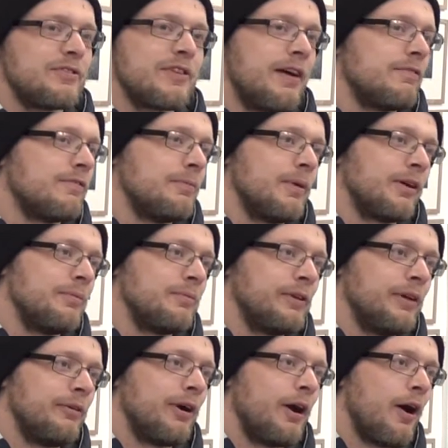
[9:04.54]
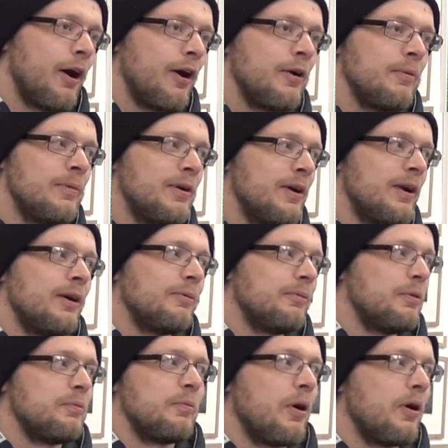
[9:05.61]
sat in front of my computer at home
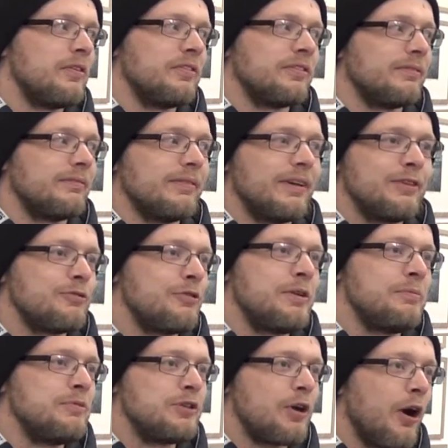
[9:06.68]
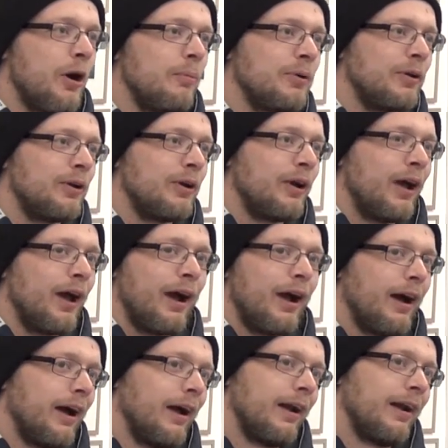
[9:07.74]
with what is a dream job,
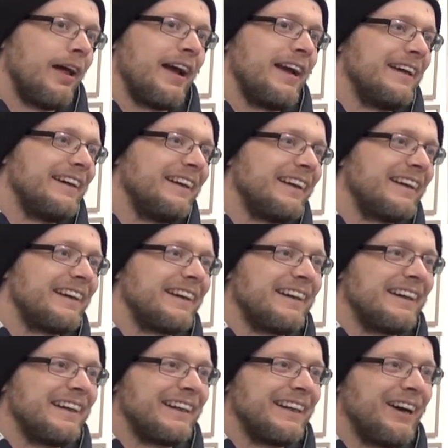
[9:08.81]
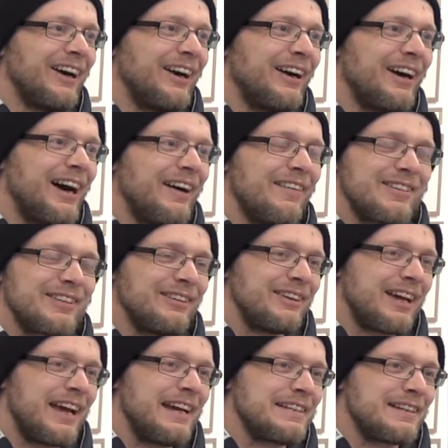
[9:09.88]
and I hated it. I
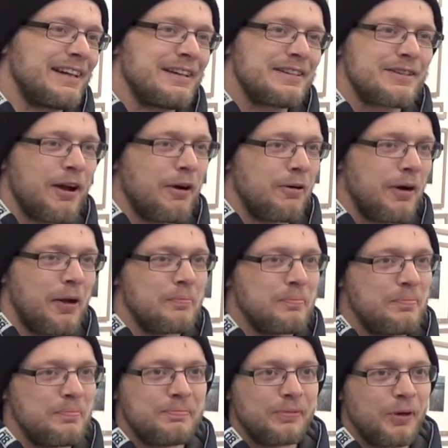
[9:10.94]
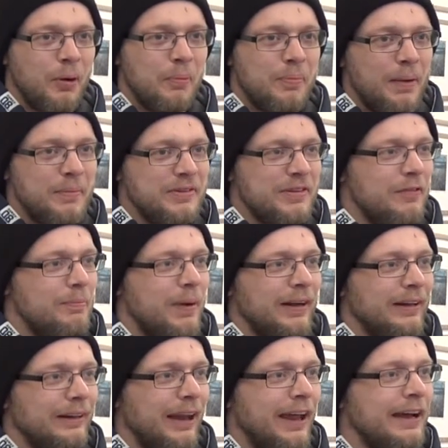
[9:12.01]
absolutely hated it. So I'd go and buy myself a
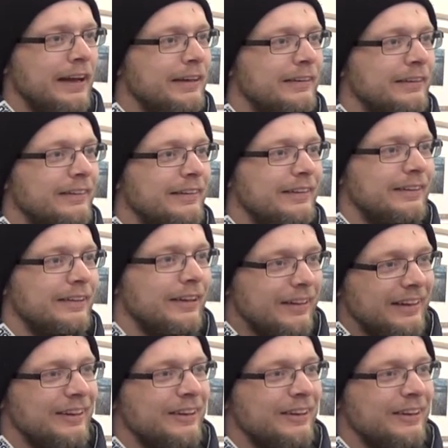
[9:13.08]
bag of clay and do